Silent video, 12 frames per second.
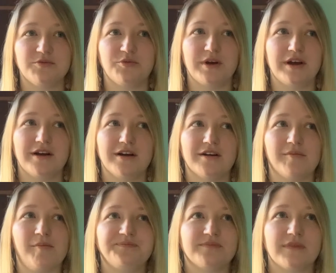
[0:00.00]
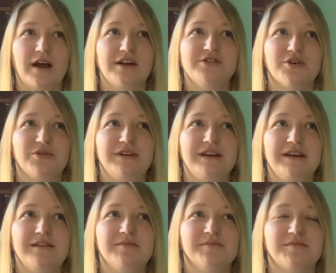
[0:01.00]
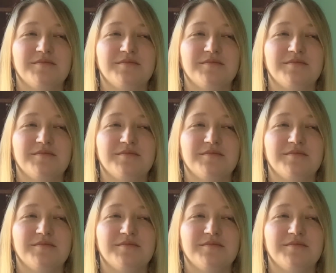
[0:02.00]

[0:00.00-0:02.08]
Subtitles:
where I don't eat